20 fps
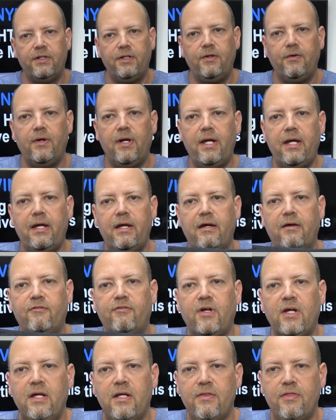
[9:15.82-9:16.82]
you have
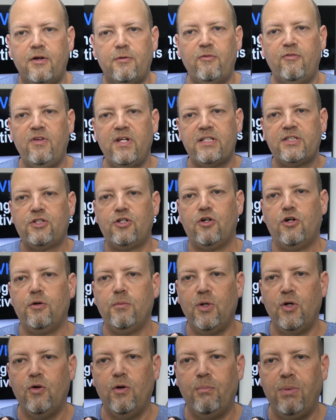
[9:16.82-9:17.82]
ThermoFlex
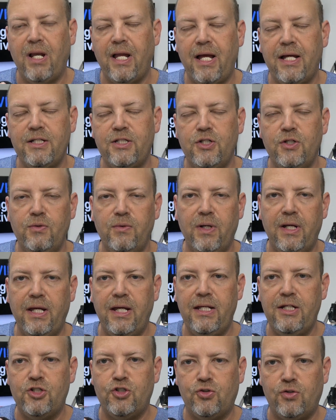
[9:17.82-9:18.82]
Turbo applied to
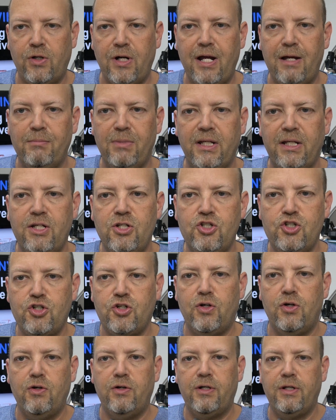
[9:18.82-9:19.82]
a tri-blend
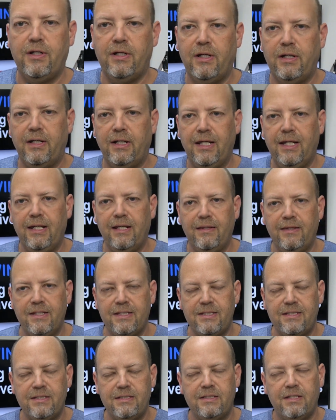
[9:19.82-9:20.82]
shirt. Again,
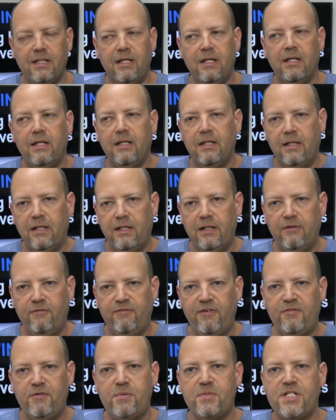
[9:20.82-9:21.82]
this is
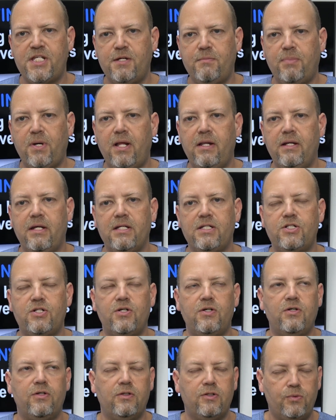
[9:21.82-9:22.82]
50%
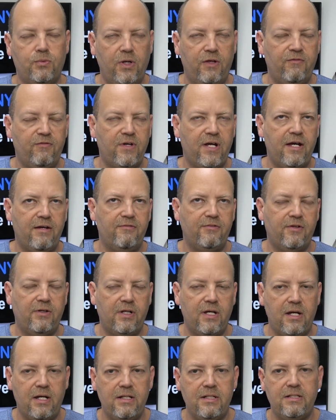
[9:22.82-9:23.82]
polyester, 25
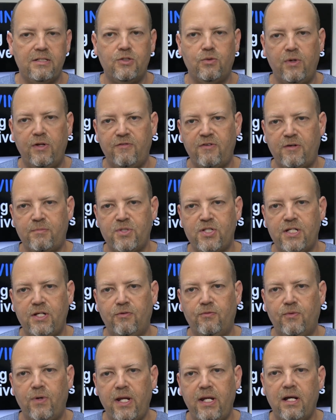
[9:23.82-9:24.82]
cotton, 25%
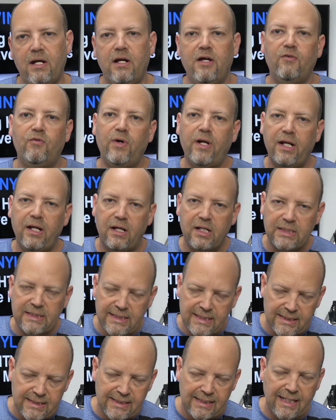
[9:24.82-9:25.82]
rayon. Rayon's
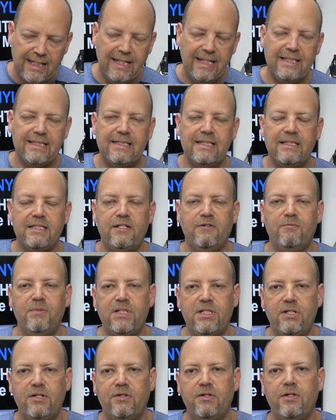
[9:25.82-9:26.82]
the heat sensitive
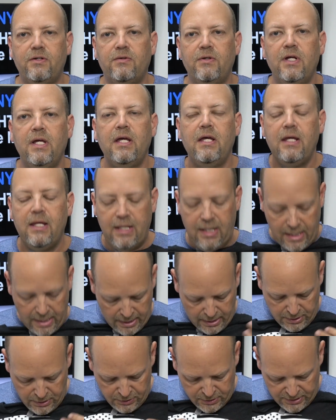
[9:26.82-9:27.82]
material,
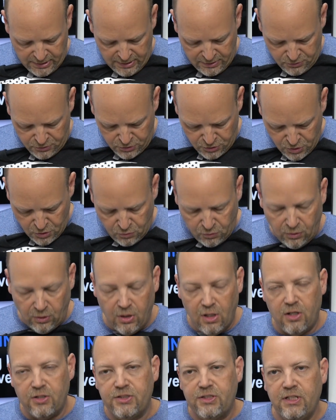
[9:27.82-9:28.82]
and you see there's no
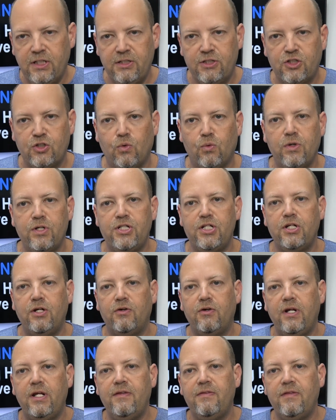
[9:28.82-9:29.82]
glossing, scorching,
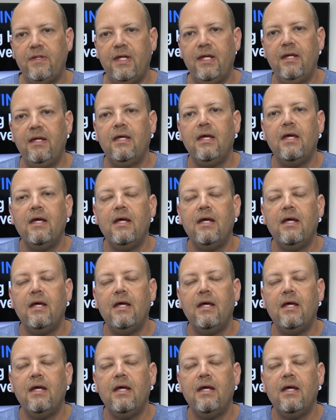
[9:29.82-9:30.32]
or anything.